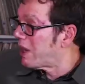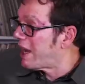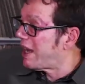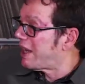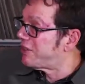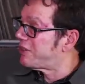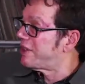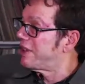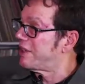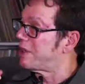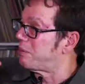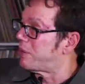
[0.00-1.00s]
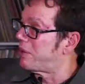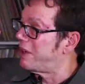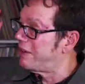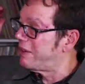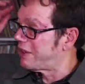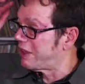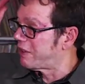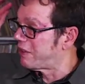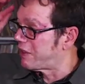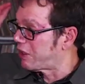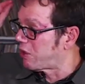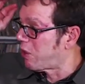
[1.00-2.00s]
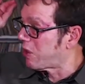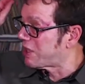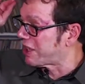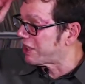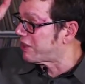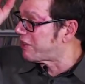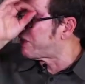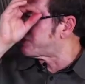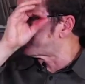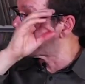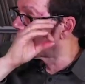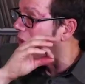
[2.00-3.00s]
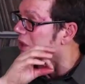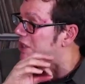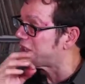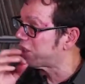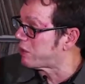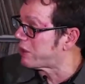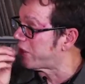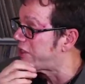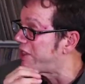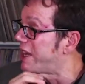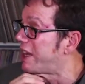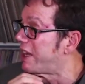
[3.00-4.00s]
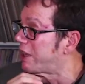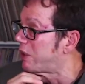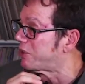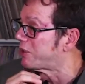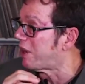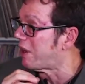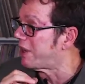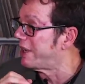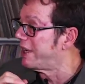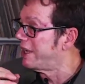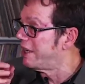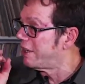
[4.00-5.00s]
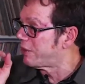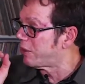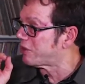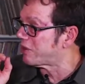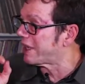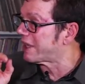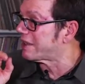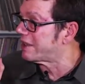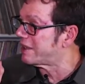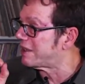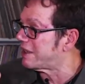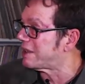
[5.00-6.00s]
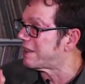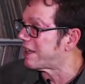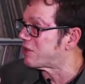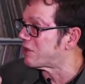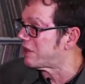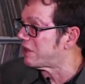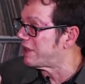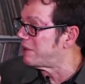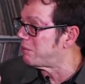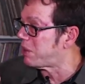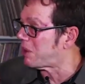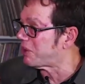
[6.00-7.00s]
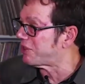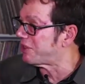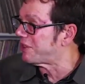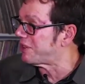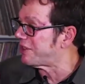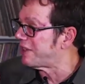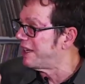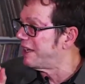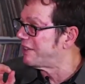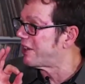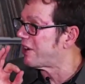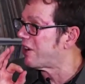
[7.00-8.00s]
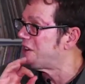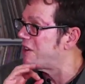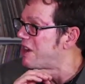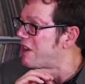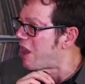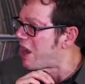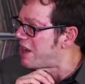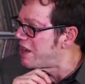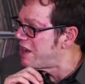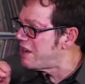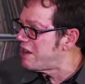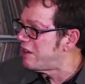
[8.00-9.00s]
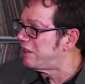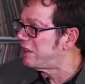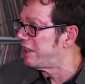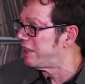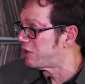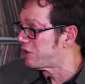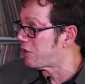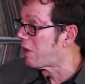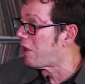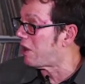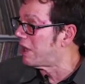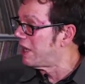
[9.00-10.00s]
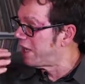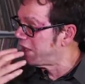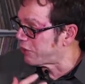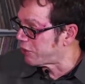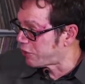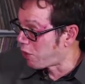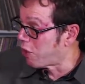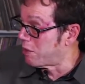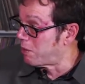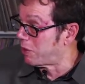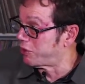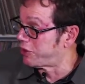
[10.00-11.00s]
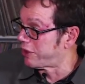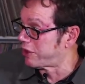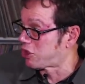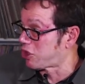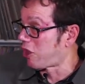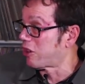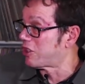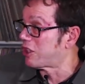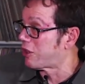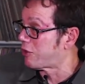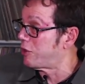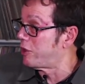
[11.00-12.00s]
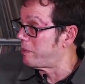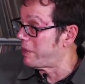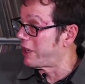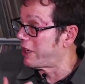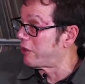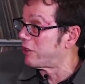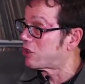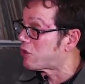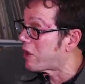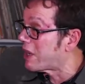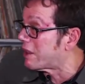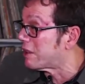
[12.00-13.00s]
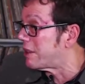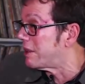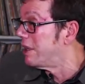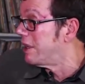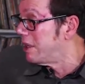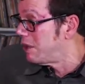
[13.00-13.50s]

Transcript: whereas the cortex, the frontal cortex where your thinking goes on, those are like little electrical impulses that are not nearly as strong as those hormones that are charging through you, making your adrenaline